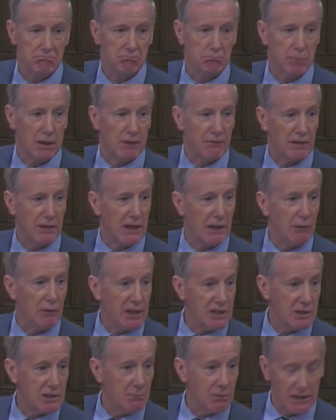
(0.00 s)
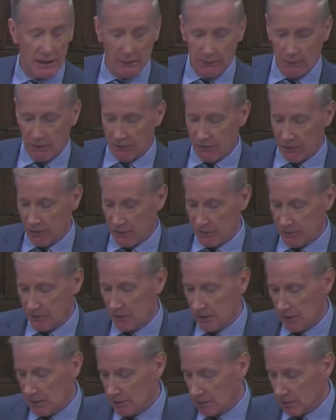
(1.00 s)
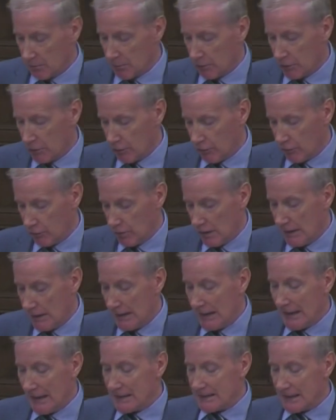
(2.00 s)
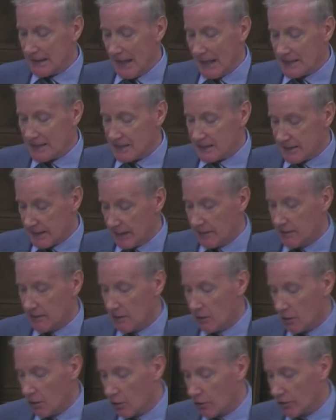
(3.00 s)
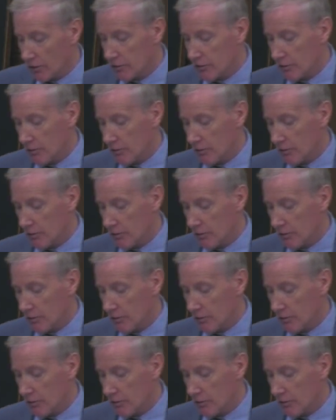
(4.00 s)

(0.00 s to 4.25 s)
Perfectly reasonable, I would have thought. Number 2, is an external auditor